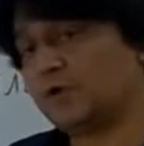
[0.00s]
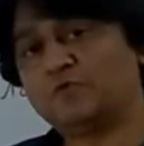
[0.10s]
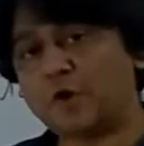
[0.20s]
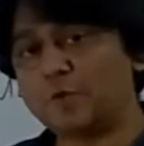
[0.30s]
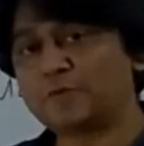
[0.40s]

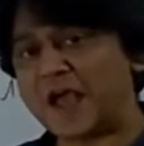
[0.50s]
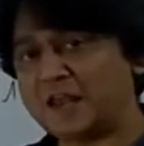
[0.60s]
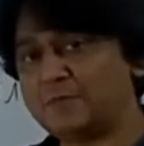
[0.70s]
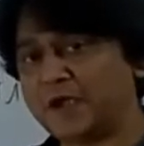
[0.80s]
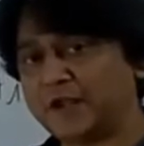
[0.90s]
from
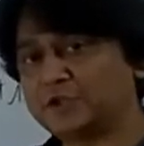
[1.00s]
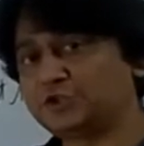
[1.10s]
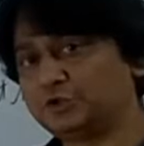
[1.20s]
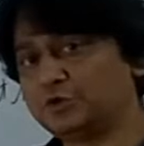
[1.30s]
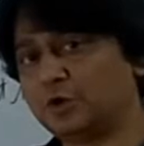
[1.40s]

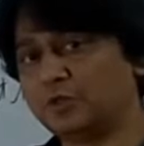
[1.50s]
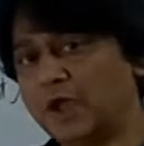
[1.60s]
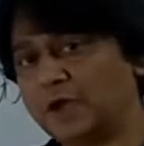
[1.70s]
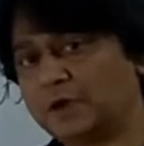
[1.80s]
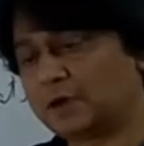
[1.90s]
kinematics you know
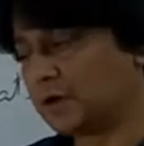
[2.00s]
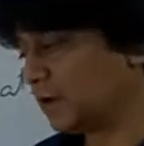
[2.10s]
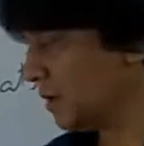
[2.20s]
that